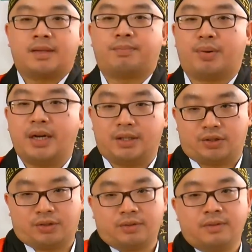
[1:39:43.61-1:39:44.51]

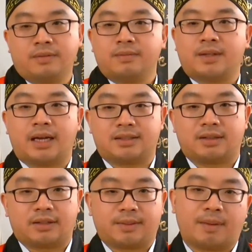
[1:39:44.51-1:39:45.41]
preach. That's
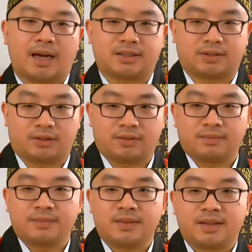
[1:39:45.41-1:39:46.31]
not the master.
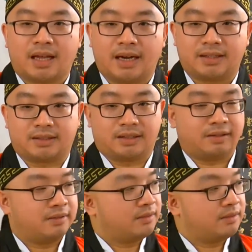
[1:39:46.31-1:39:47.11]
That is the,